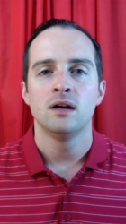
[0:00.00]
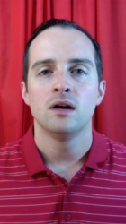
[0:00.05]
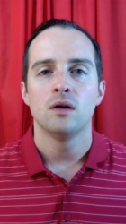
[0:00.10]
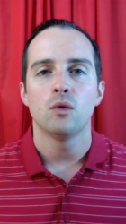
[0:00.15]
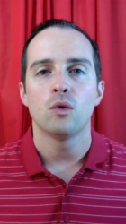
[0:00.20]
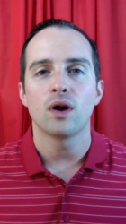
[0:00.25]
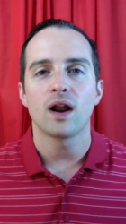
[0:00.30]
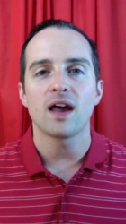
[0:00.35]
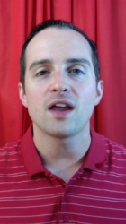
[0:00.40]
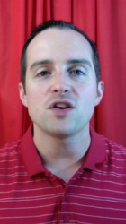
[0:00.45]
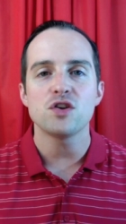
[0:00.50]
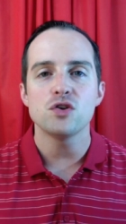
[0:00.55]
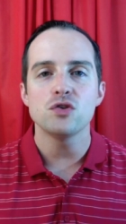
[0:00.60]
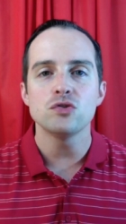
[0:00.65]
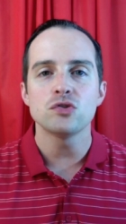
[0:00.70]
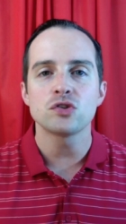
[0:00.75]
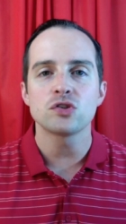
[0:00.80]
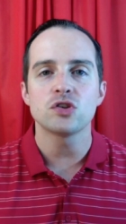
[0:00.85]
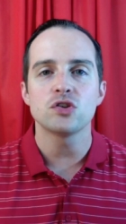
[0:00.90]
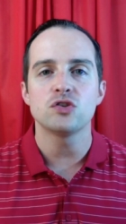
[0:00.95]
What I
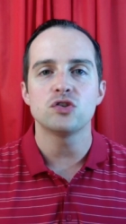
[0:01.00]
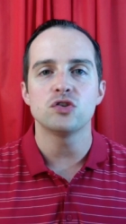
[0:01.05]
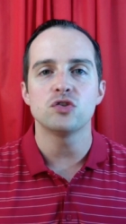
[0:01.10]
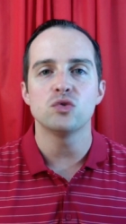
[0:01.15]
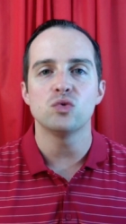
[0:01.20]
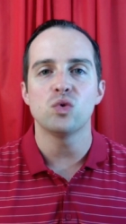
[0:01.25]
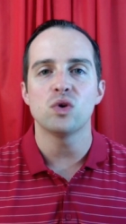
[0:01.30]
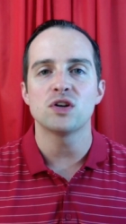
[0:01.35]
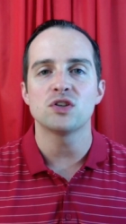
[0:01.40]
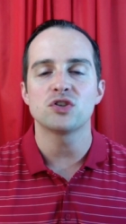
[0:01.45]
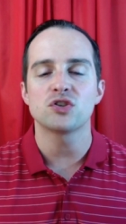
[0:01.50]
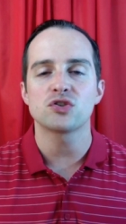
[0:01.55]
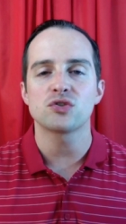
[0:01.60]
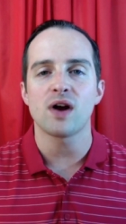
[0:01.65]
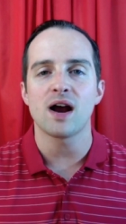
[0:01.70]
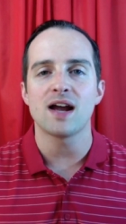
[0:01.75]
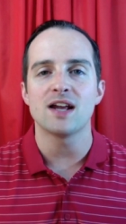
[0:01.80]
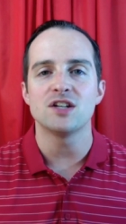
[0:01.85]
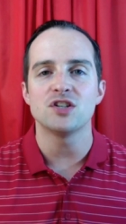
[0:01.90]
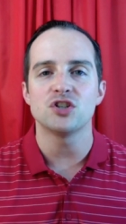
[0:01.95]
used to do was
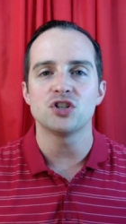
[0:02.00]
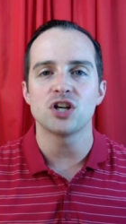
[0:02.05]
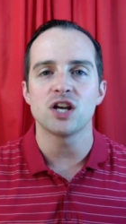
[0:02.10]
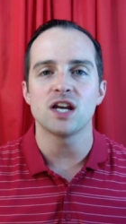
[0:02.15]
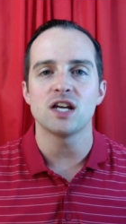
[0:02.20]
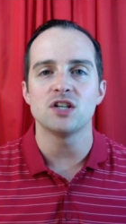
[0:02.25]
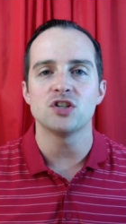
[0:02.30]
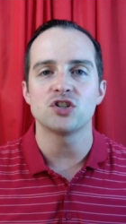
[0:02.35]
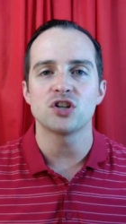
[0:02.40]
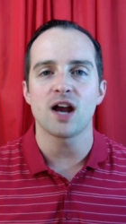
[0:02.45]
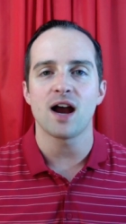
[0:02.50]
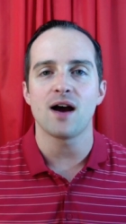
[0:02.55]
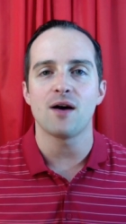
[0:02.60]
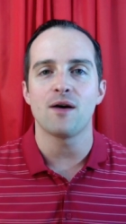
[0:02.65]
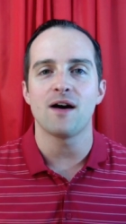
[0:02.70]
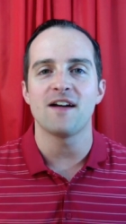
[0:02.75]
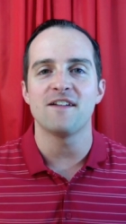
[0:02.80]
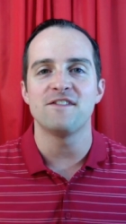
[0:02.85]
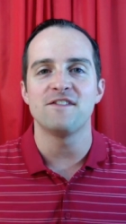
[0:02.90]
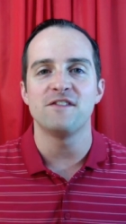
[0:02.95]
try and change how
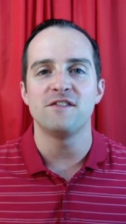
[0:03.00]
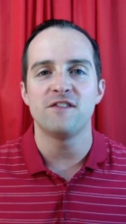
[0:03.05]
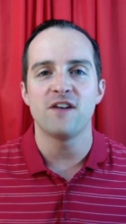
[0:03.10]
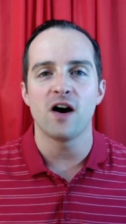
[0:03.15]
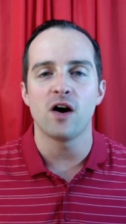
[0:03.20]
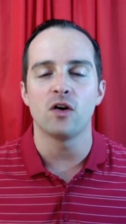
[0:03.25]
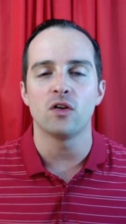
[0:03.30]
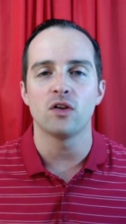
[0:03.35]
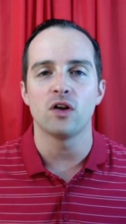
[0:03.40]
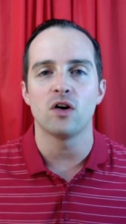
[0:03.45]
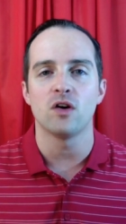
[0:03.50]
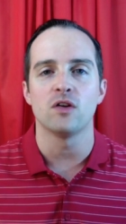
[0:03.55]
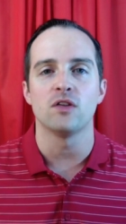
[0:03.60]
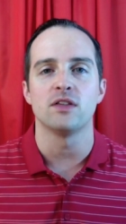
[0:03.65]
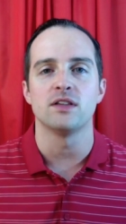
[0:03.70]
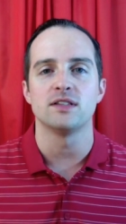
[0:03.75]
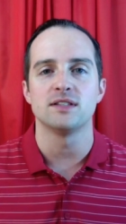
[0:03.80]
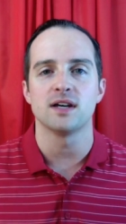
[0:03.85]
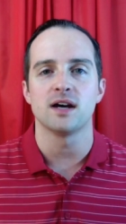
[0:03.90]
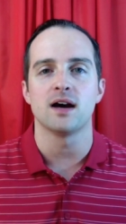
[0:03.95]
I felt all
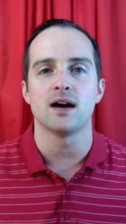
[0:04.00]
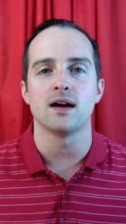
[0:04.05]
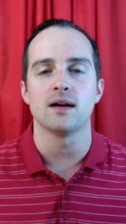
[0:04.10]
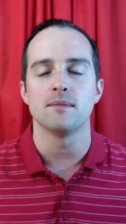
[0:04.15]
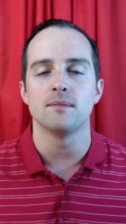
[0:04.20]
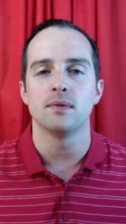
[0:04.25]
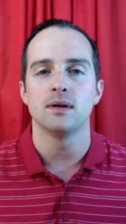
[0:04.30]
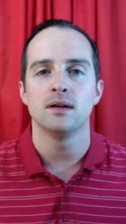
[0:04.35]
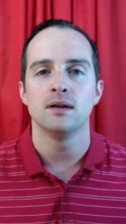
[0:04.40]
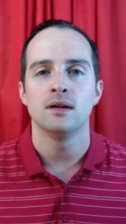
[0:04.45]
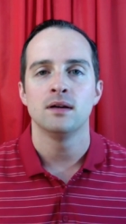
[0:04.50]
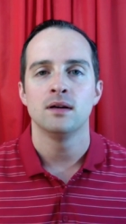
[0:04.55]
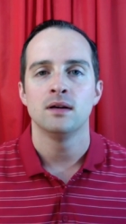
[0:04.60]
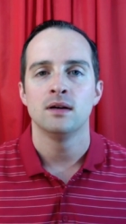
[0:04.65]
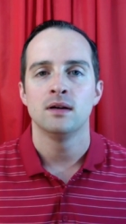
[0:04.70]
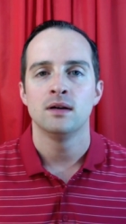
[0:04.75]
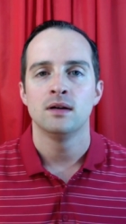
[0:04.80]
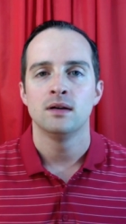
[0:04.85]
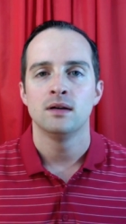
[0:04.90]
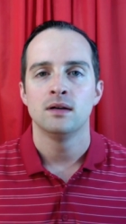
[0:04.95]
the time.
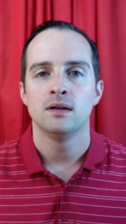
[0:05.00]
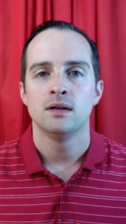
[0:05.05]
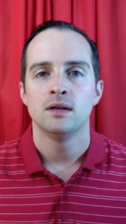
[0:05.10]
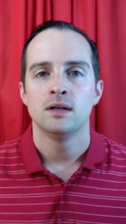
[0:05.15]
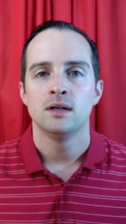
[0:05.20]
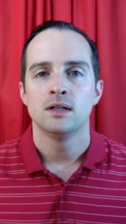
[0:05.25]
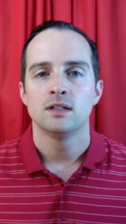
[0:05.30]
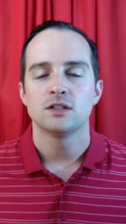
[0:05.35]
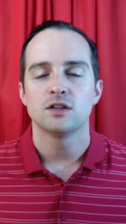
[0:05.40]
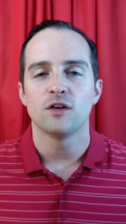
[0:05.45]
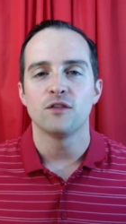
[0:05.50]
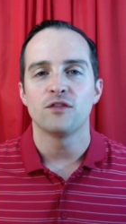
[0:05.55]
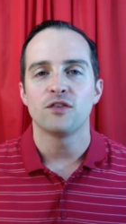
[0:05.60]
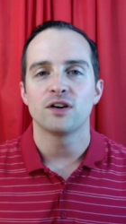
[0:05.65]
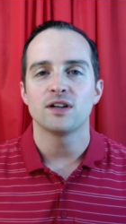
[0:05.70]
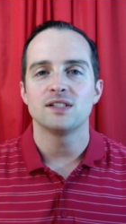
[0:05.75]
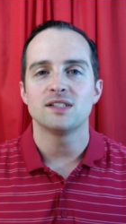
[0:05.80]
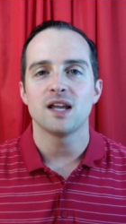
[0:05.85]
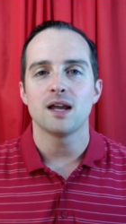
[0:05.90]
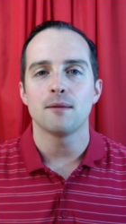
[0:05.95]
So, for
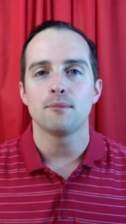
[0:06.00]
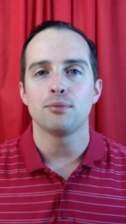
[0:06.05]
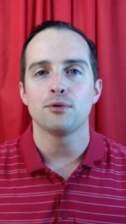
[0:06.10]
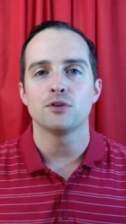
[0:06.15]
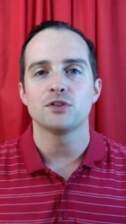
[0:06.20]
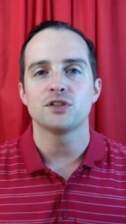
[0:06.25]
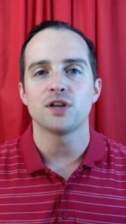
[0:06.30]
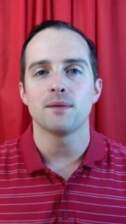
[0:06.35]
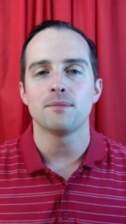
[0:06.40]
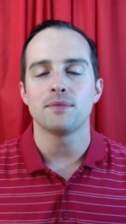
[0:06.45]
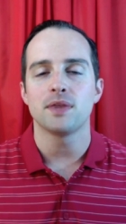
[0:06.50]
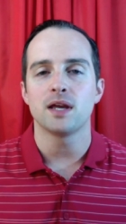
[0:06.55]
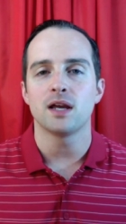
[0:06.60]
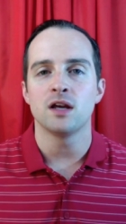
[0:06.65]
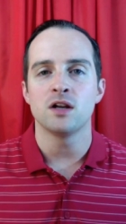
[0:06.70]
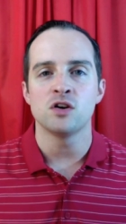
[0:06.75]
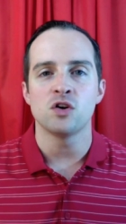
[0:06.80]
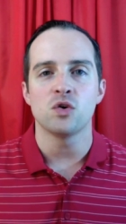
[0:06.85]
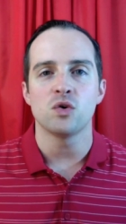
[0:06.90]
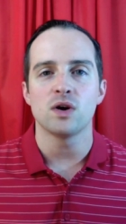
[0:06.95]
example, something
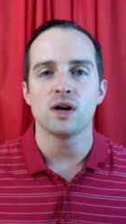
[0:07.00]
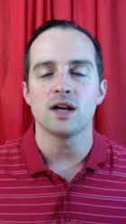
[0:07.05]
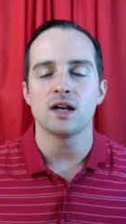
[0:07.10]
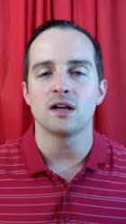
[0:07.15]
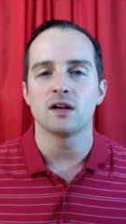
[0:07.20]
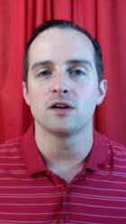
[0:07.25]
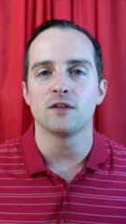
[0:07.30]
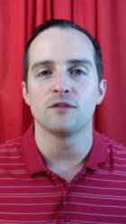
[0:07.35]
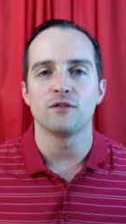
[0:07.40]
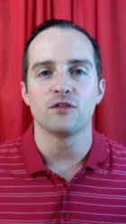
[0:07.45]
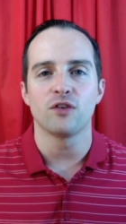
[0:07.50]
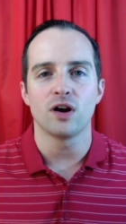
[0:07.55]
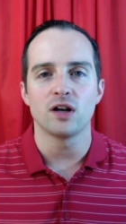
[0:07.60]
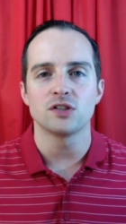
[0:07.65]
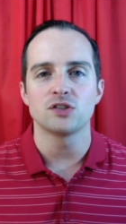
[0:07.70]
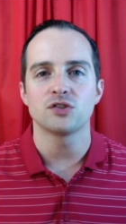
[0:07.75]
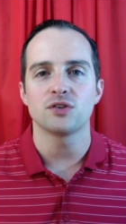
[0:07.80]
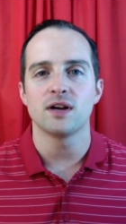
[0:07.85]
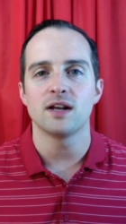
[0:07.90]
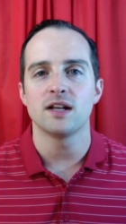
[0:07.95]
annoying or
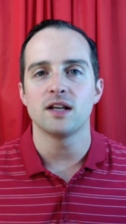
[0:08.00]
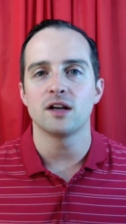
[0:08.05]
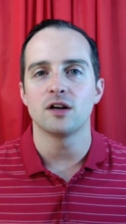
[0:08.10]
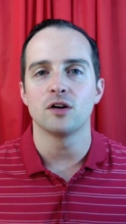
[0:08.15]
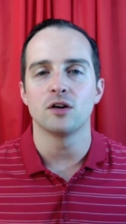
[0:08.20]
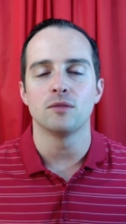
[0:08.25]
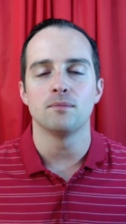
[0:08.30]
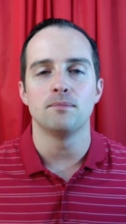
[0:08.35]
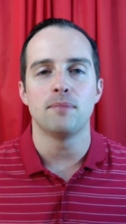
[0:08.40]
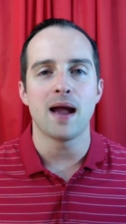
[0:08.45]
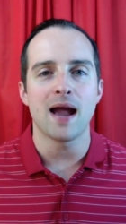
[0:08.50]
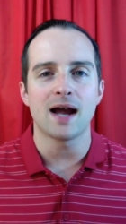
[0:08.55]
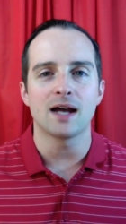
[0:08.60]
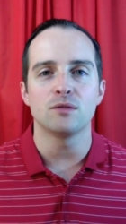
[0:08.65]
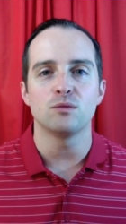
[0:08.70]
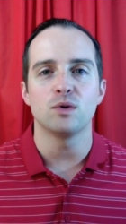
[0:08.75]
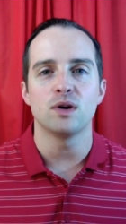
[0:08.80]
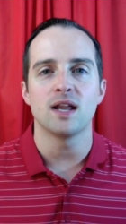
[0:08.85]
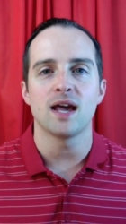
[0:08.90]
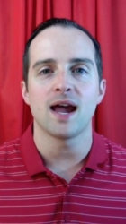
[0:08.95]
frustrating or bad
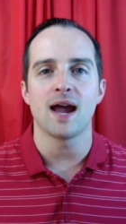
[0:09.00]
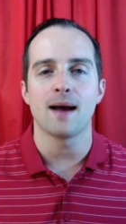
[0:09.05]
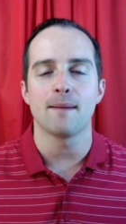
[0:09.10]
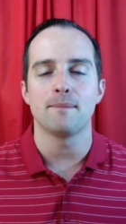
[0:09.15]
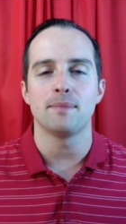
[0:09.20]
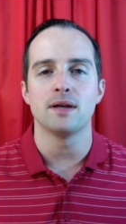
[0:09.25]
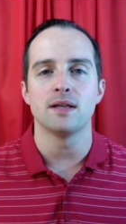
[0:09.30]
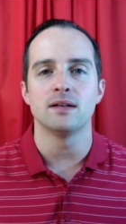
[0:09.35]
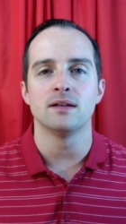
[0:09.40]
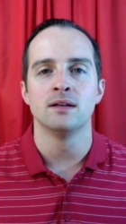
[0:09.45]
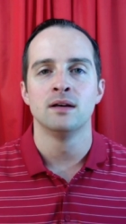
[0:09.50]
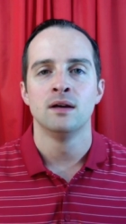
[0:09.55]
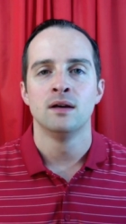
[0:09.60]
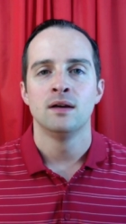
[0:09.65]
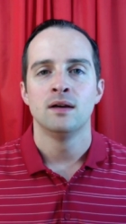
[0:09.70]
would happen,